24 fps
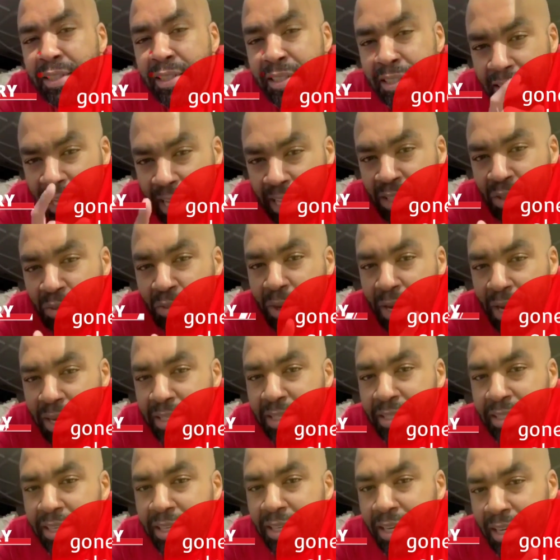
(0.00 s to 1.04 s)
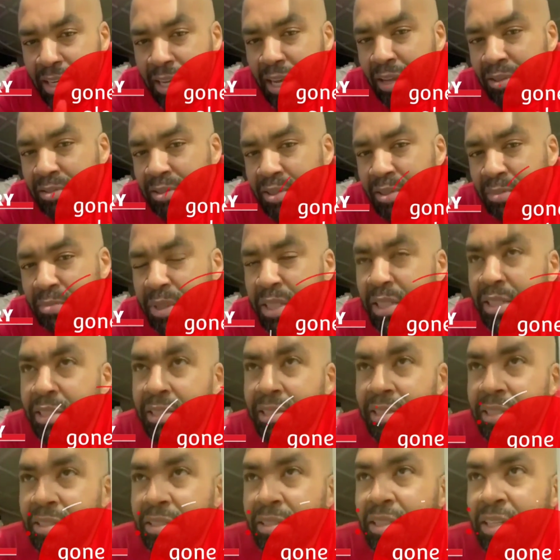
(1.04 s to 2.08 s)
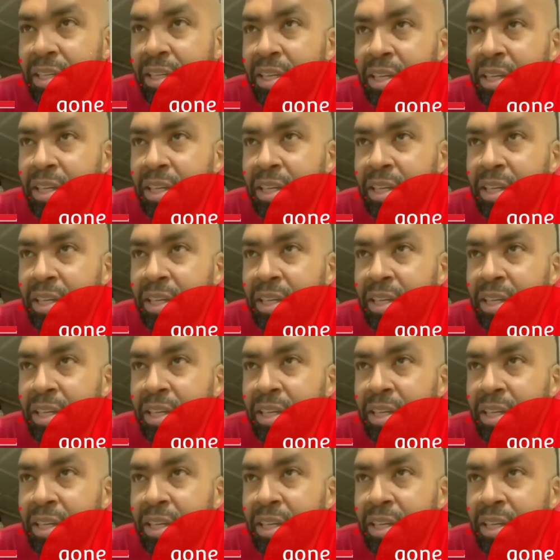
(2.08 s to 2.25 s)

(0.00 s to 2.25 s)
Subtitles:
That's why I said accountability.